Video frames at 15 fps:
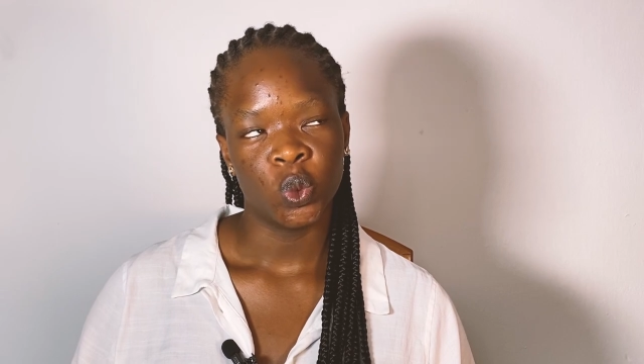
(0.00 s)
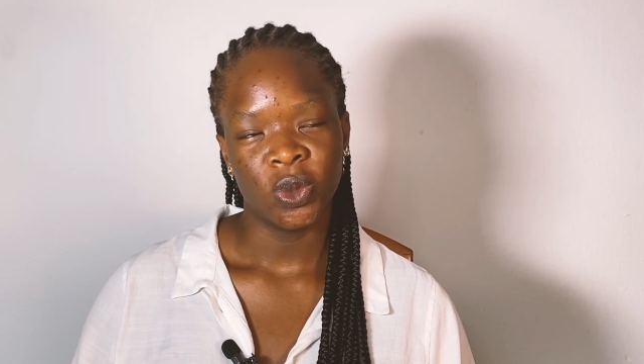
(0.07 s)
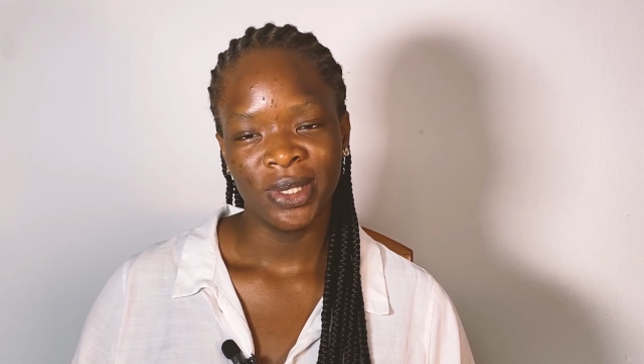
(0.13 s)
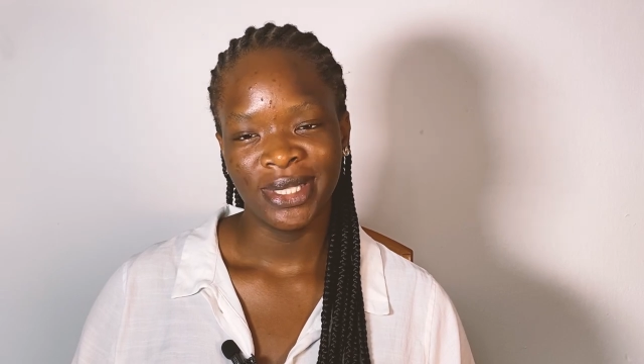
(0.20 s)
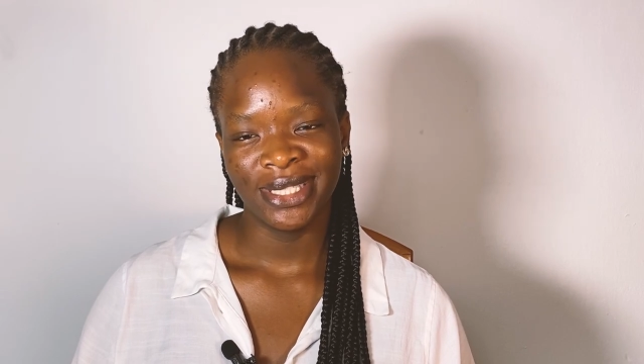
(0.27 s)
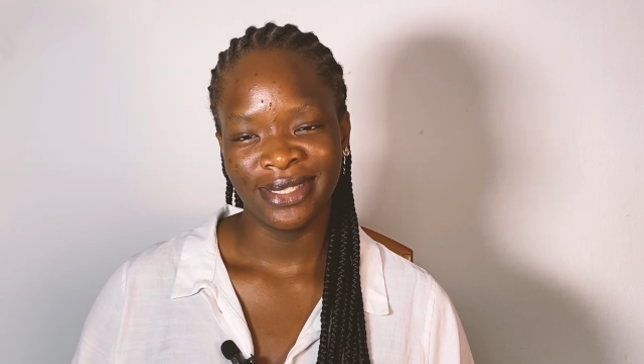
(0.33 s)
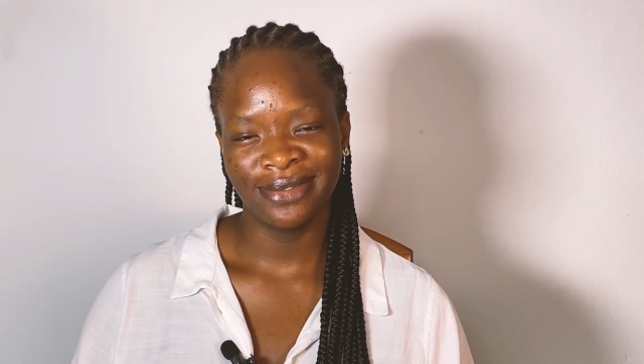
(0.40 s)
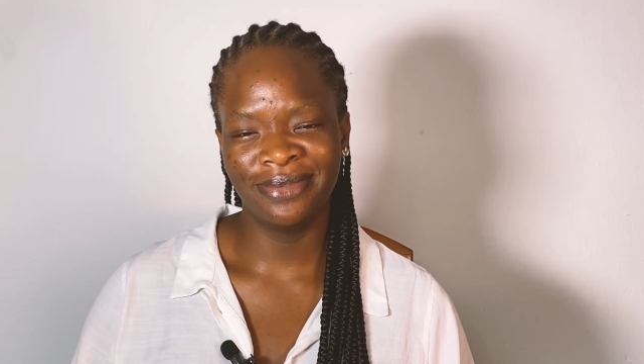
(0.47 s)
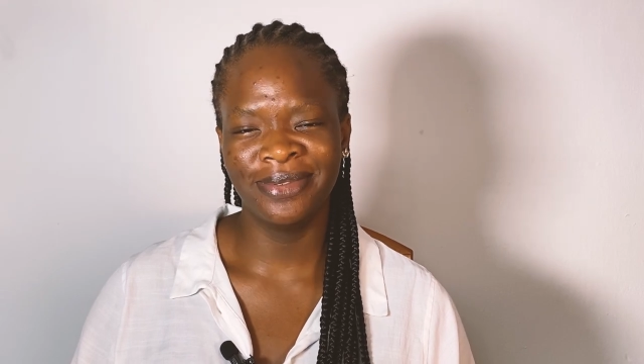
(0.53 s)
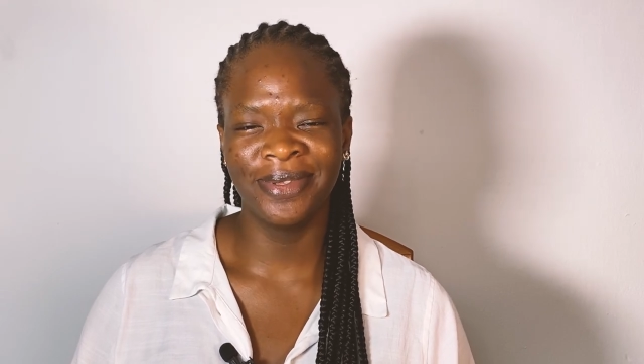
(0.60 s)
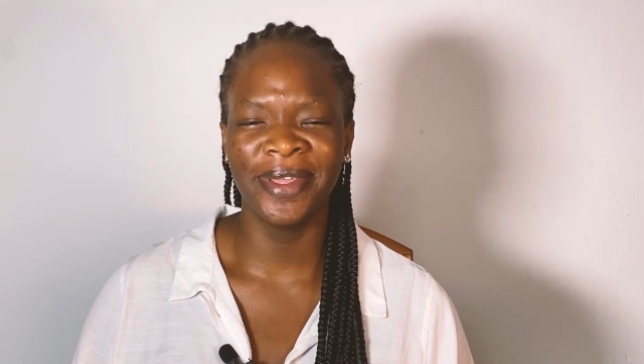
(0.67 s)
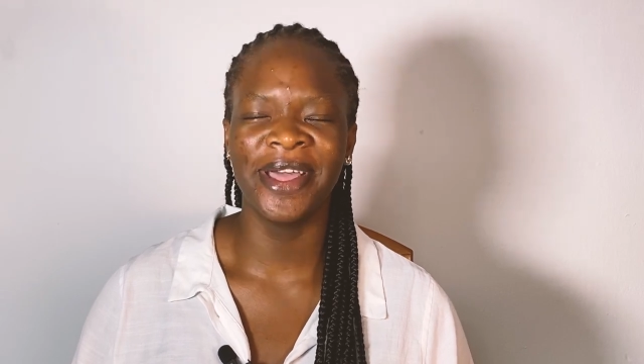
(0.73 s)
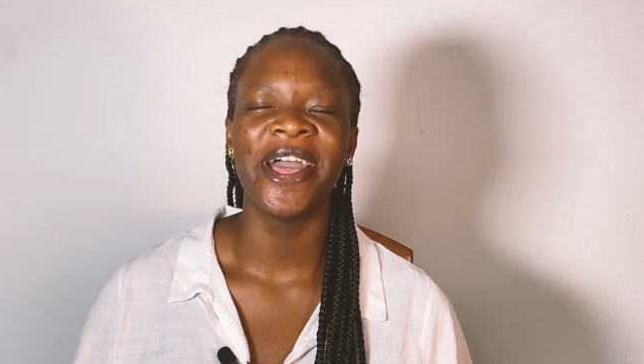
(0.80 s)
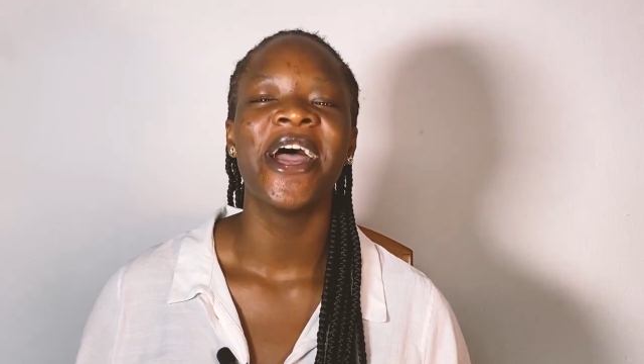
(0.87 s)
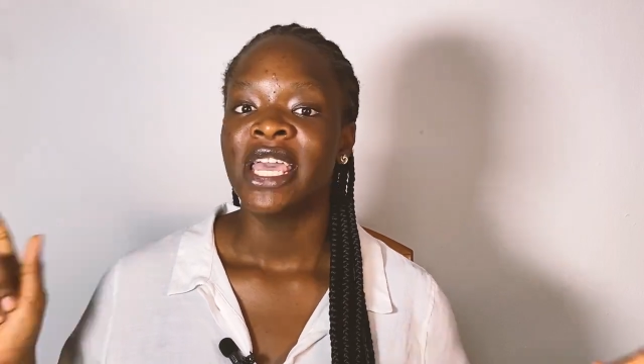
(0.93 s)
What?
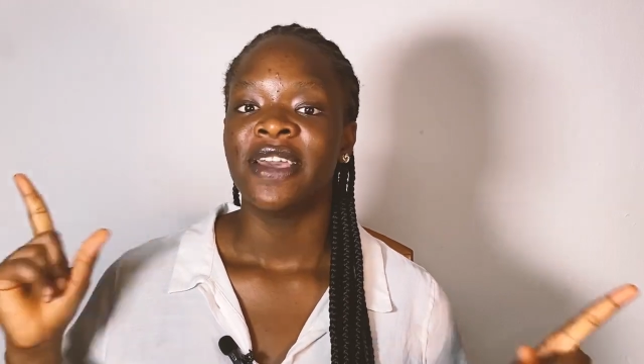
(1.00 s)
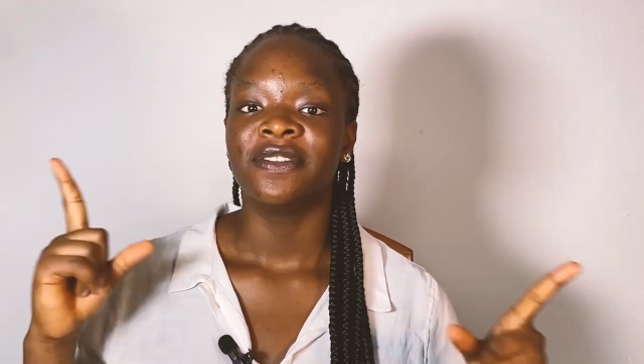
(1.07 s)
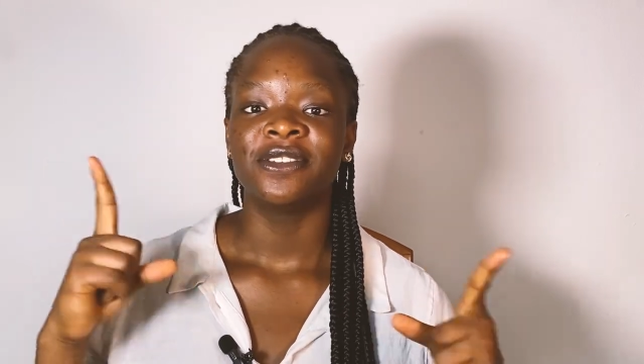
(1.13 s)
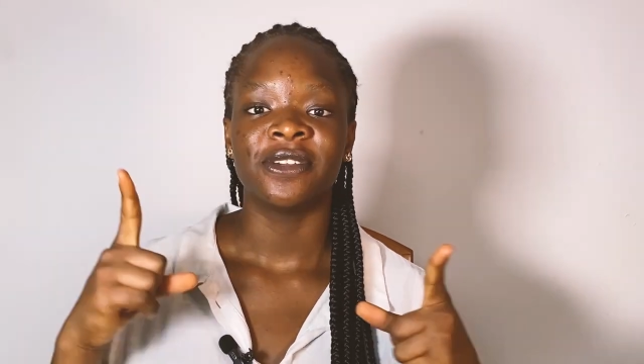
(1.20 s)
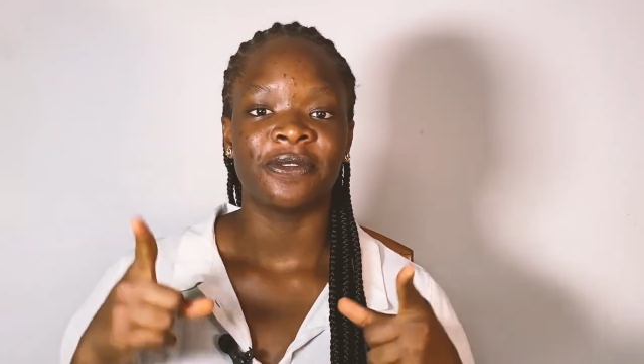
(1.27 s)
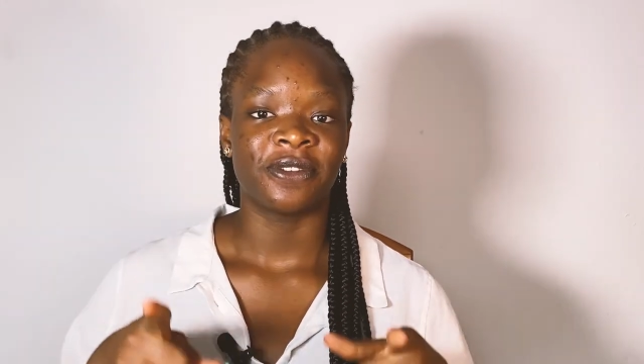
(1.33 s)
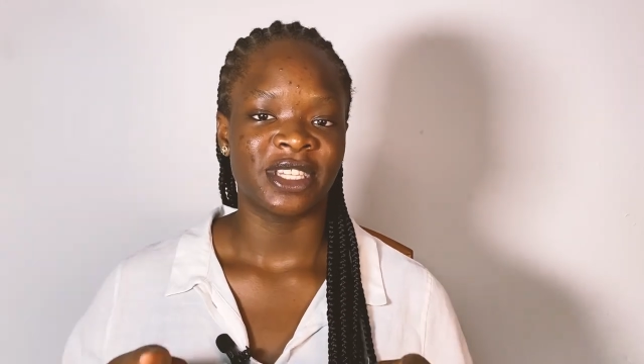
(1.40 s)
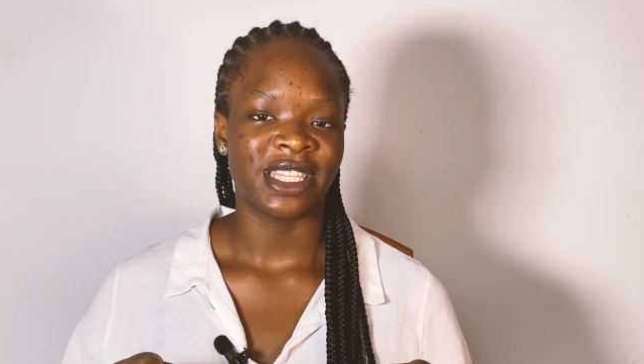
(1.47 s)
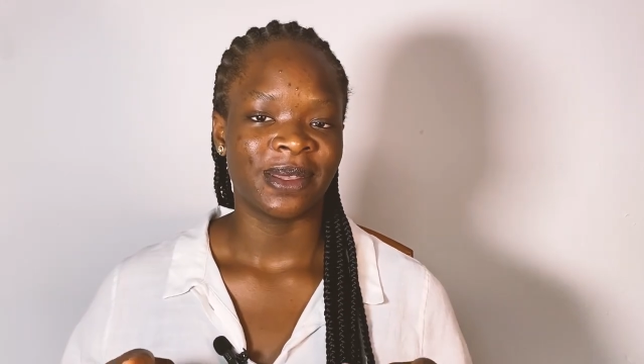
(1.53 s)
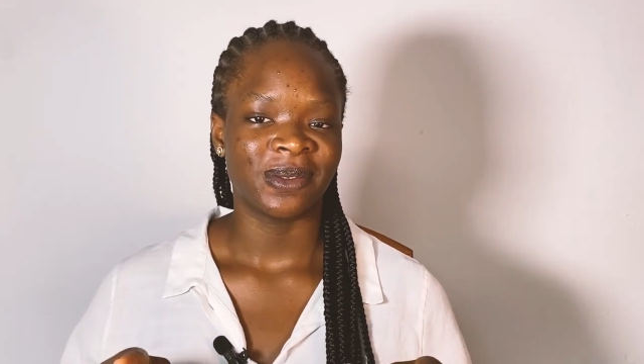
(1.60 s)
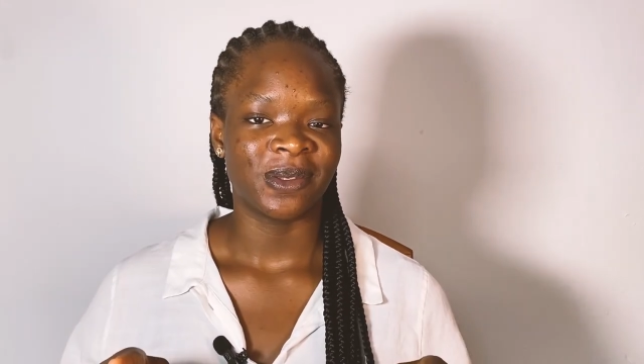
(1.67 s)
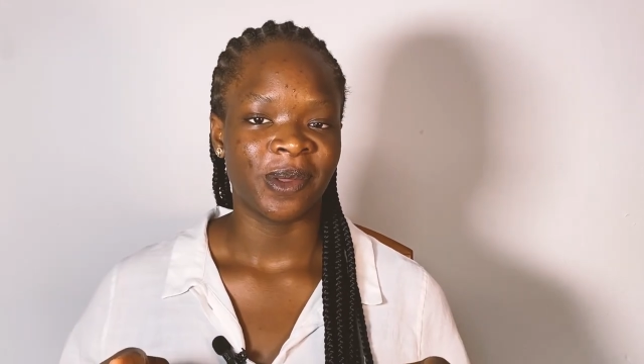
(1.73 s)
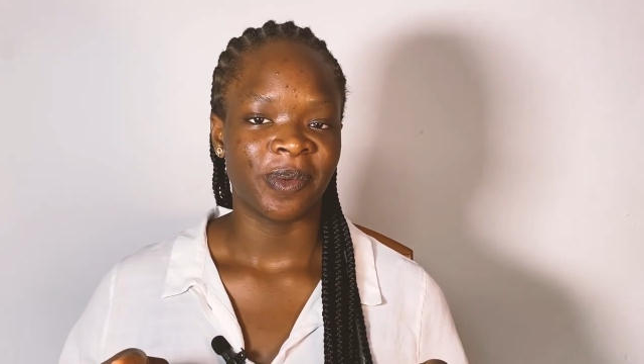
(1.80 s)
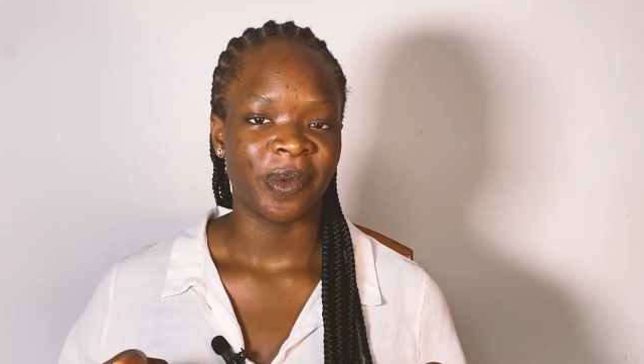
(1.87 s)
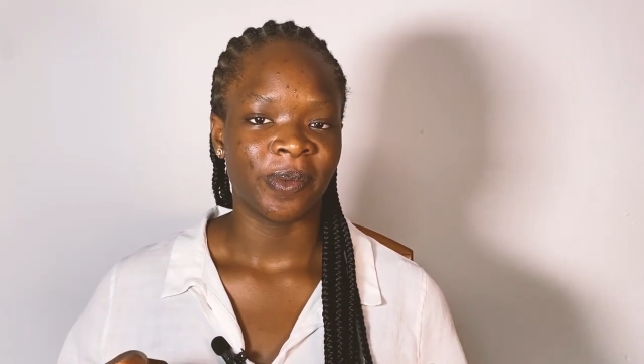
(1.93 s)
This is your first time
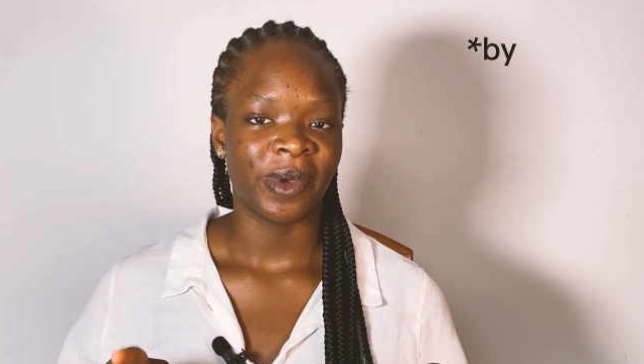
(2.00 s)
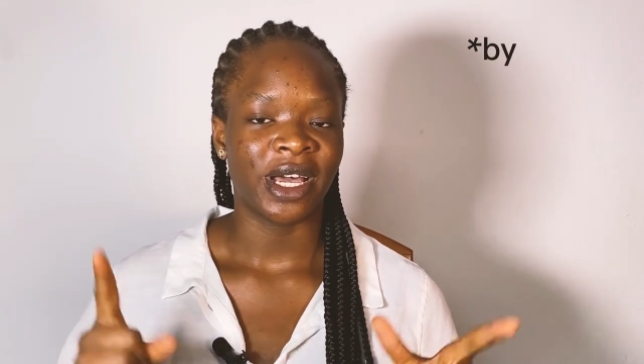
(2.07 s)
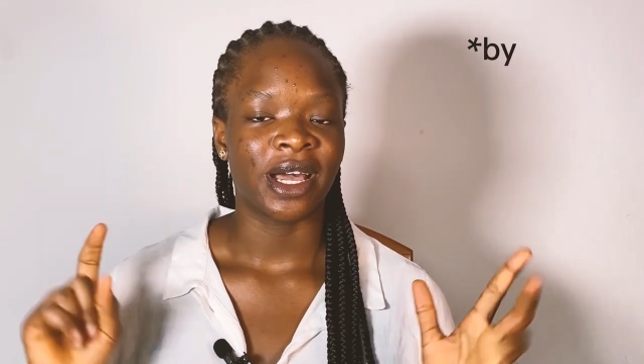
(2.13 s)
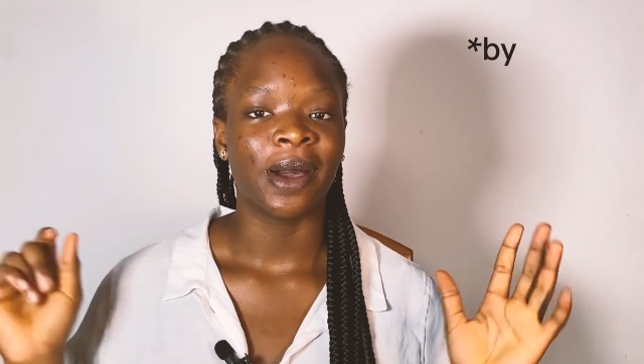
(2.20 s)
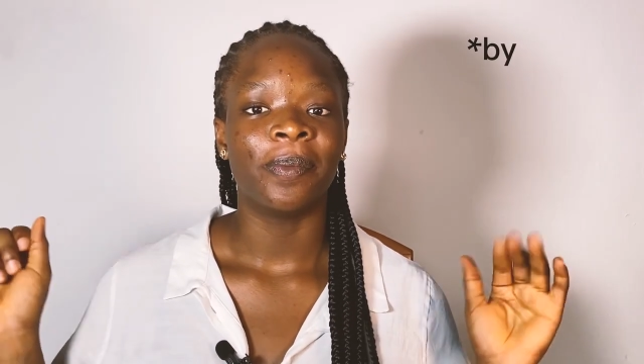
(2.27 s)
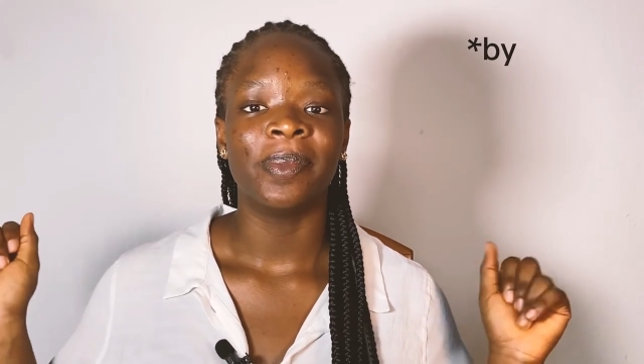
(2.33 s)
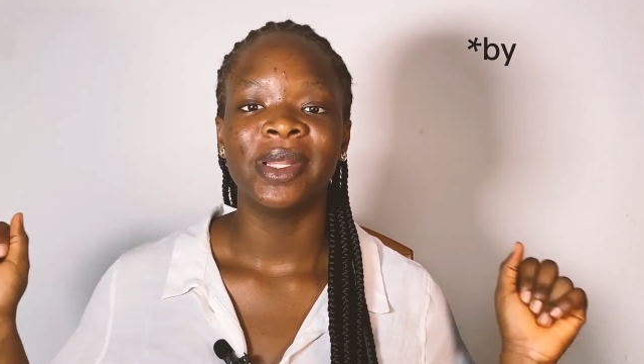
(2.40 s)
stopping back.